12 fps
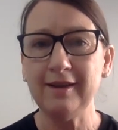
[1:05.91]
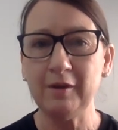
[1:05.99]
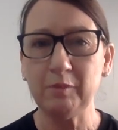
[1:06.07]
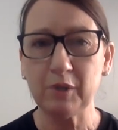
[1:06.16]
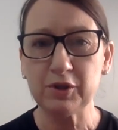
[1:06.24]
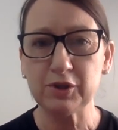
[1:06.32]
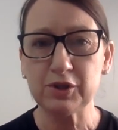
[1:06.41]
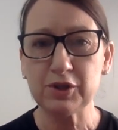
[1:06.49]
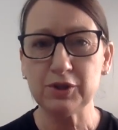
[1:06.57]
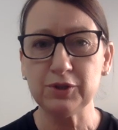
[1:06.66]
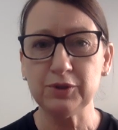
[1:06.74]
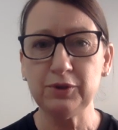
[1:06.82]
In module
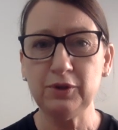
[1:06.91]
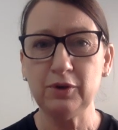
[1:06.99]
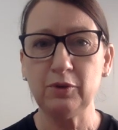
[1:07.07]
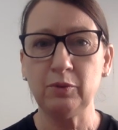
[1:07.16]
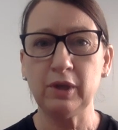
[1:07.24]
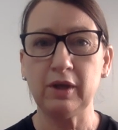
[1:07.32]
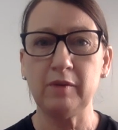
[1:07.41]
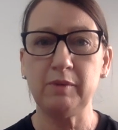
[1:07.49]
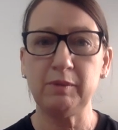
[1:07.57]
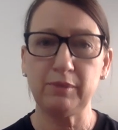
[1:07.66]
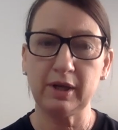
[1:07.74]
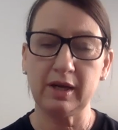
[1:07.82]
two, we're going to
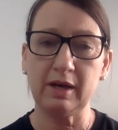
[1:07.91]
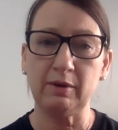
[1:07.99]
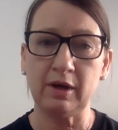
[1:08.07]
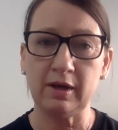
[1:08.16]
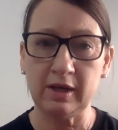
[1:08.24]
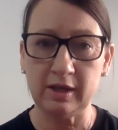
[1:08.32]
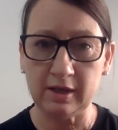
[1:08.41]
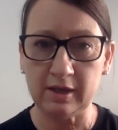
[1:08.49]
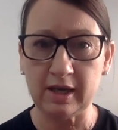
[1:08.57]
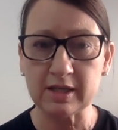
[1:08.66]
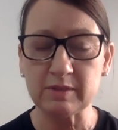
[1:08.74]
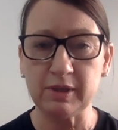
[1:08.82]
be bringing out our inner
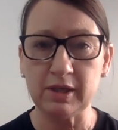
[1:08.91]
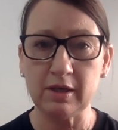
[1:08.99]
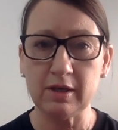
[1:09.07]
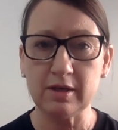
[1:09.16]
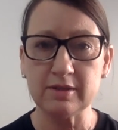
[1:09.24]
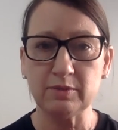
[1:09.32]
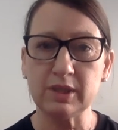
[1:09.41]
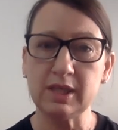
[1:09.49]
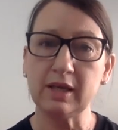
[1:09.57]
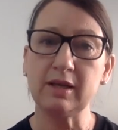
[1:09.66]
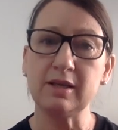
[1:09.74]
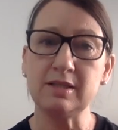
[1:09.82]
anatomy nerds. We're
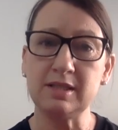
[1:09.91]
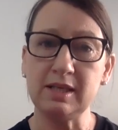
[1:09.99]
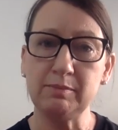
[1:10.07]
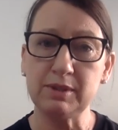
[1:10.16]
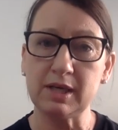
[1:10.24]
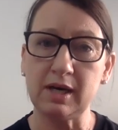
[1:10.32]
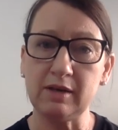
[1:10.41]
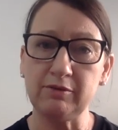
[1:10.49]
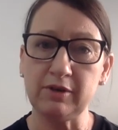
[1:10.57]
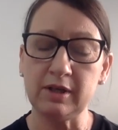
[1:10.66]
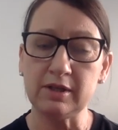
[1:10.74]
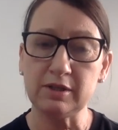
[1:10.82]
taking a deep
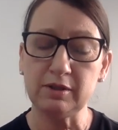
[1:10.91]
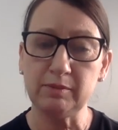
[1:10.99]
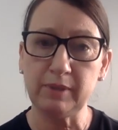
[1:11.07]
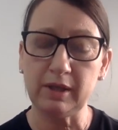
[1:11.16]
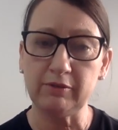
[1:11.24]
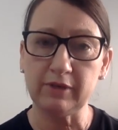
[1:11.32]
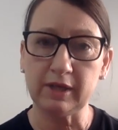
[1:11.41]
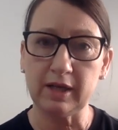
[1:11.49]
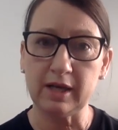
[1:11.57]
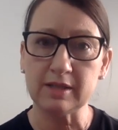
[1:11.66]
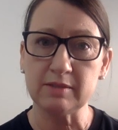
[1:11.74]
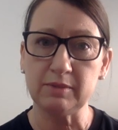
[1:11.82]
dive into pelvic
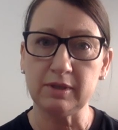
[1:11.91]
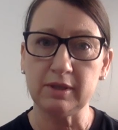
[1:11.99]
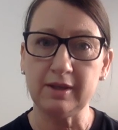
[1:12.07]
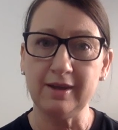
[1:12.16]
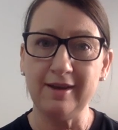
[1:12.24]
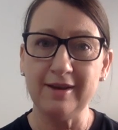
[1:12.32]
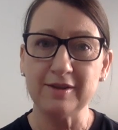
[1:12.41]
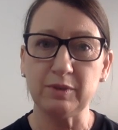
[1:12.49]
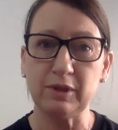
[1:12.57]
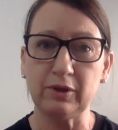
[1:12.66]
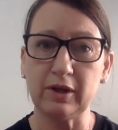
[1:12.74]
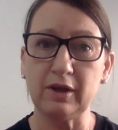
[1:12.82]
anatomy. So
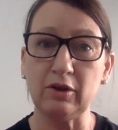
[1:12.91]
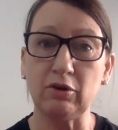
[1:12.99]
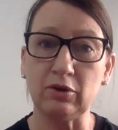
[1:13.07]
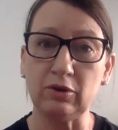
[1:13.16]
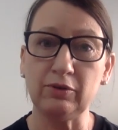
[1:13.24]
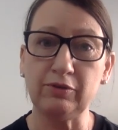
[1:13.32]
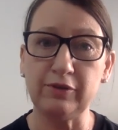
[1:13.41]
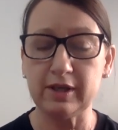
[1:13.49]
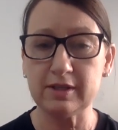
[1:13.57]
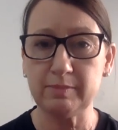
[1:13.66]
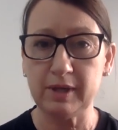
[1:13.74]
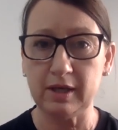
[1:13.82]
we're looking at all
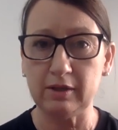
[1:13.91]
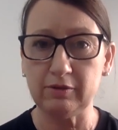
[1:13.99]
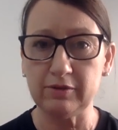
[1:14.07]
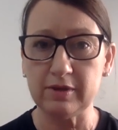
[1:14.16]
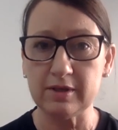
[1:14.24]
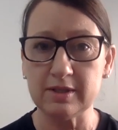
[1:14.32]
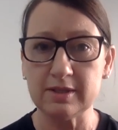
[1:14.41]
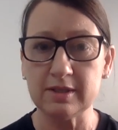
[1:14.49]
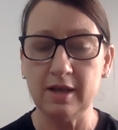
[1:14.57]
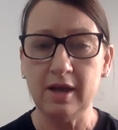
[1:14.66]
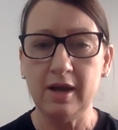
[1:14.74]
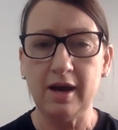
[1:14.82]
things pelvis.
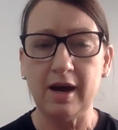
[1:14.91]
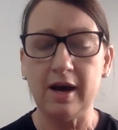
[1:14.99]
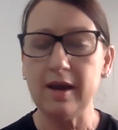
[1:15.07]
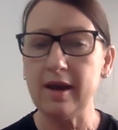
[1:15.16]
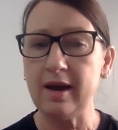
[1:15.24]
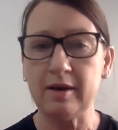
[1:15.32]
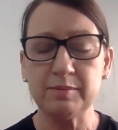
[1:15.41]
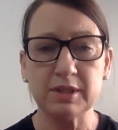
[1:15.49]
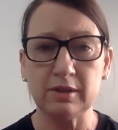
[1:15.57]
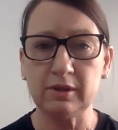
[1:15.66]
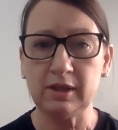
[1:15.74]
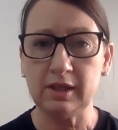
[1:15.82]
I
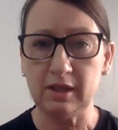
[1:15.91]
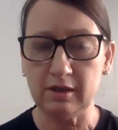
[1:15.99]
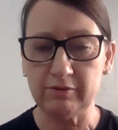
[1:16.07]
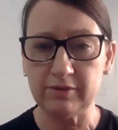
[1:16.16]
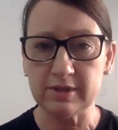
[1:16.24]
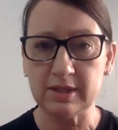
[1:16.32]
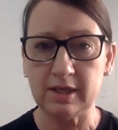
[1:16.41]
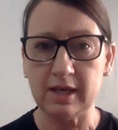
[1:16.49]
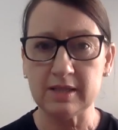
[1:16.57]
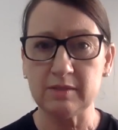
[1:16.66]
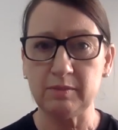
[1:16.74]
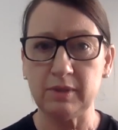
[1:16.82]
absolutely love this
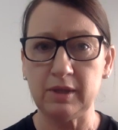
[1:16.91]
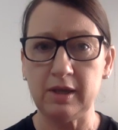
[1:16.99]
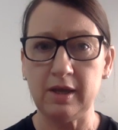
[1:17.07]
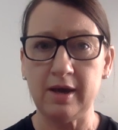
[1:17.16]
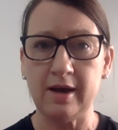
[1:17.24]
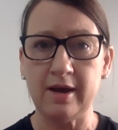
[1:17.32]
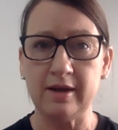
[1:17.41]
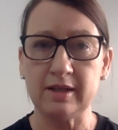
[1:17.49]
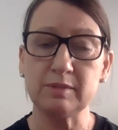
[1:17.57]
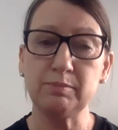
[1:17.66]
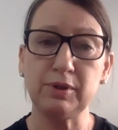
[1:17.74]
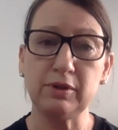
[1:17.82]
anatomy, and
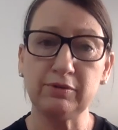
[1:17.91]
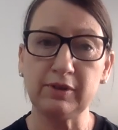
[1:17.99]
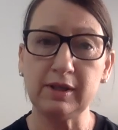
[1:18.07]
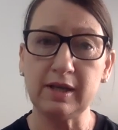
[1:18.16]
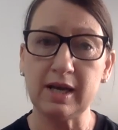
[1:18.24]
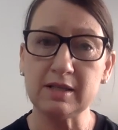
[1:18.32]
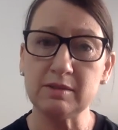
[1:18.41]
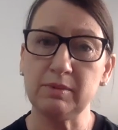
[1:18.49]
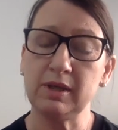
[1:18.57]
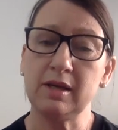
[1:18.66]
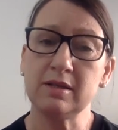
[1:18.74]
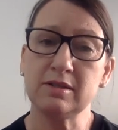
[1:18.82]
this beautiful
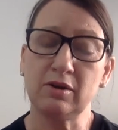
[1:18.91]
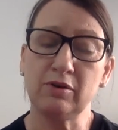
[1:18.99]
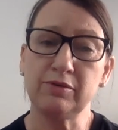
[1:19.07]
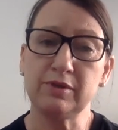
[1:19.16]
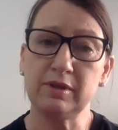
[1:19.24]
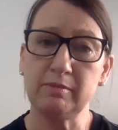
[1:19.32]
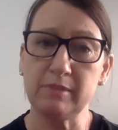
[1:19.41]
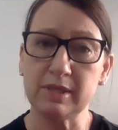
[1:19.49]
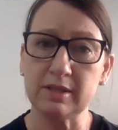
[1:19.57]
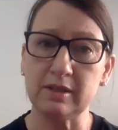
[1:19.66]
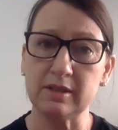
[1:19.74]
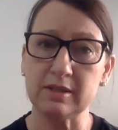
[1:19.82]
anatomy is often
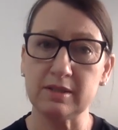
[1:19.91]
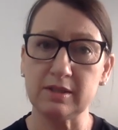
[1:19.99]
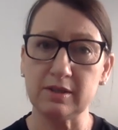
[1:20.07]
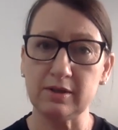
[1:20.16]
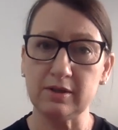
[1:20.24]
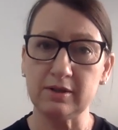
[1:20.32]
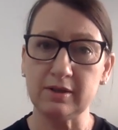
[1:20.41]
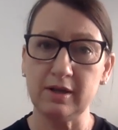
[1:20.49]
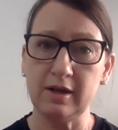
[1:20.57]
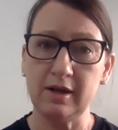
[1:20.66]
misunderstood.